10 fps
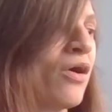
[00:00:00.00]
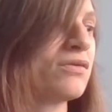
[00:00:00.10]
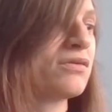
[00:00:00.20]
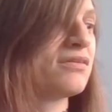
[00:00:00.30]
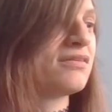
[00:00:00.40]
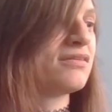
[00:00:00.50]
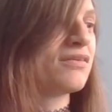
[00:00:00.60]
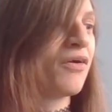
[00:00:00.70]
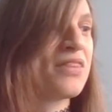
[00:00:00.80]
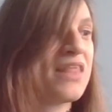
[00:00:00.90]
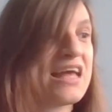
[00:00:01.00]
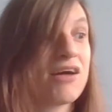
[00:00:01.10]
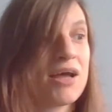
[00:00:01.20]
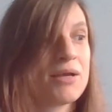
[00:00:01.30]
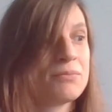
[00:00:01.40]
on on their
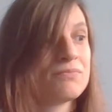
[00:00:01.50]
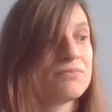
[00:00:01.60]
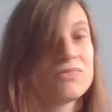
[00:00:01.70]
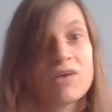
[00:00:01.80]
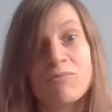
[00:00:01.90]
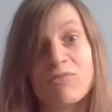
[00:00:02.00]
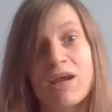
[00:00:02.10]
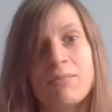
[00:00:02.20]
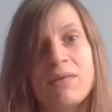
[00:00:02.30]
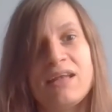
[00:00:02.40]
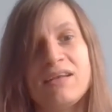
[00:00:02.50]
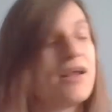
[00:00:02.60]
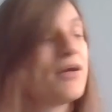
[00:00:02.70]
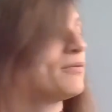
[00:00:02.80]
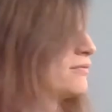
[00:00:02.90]
time time frame, and
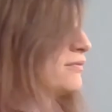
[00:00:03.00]
you know